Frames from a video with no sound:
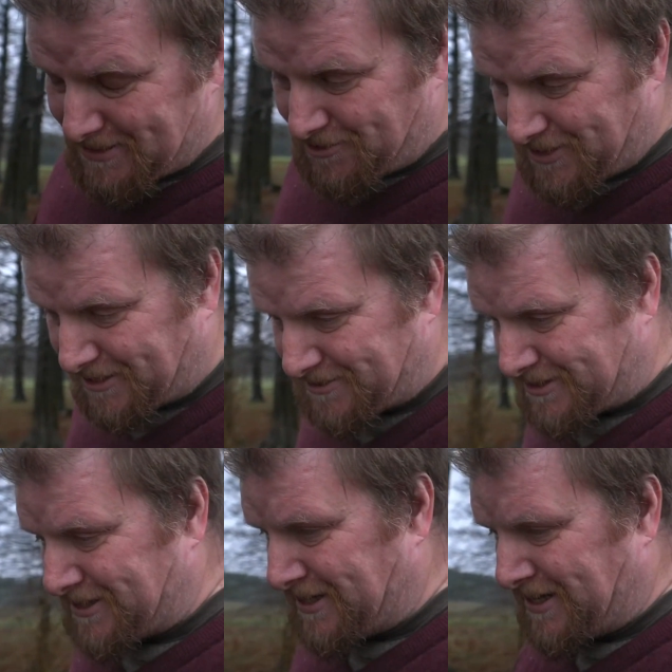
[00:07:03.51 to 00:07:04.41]
Who knows?
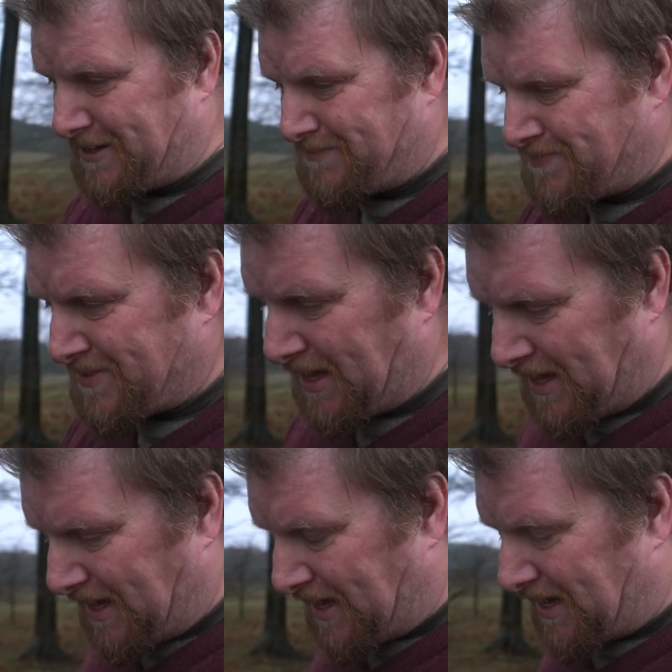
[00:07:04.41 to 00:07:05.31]

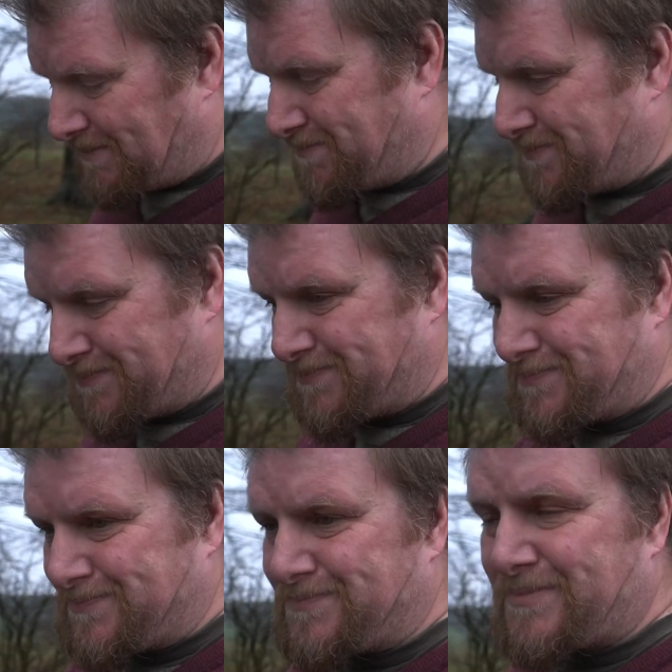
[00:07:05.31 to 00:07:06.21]

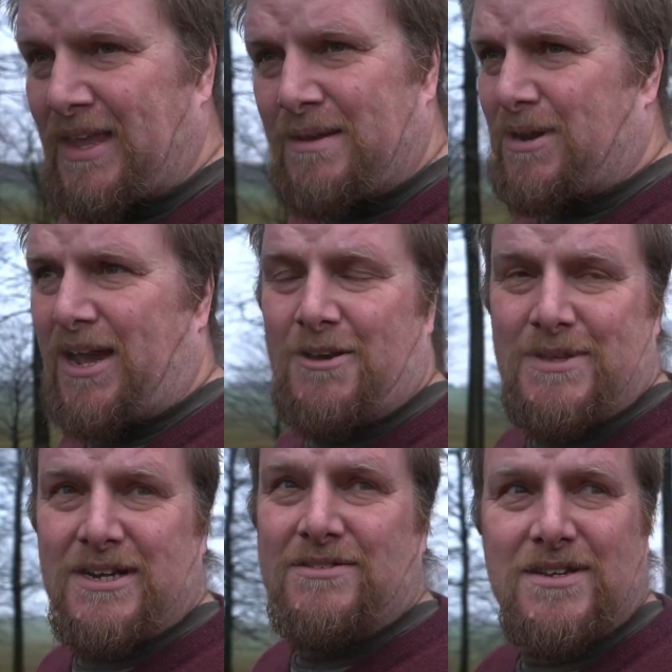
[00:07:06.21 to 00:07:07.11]
But I hope they don't.